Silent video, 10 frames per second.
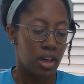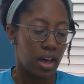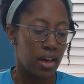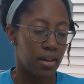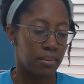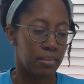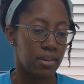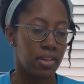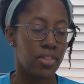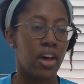
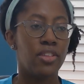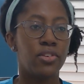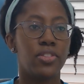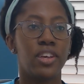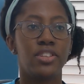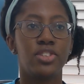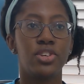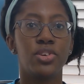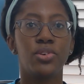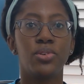The other thing
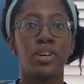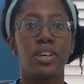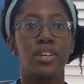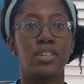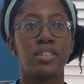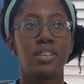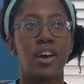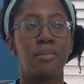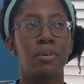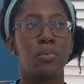too is
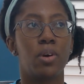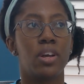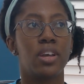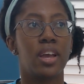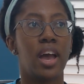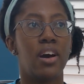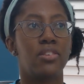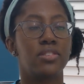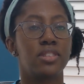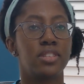I've been working
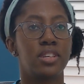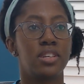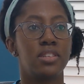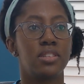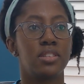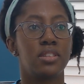out since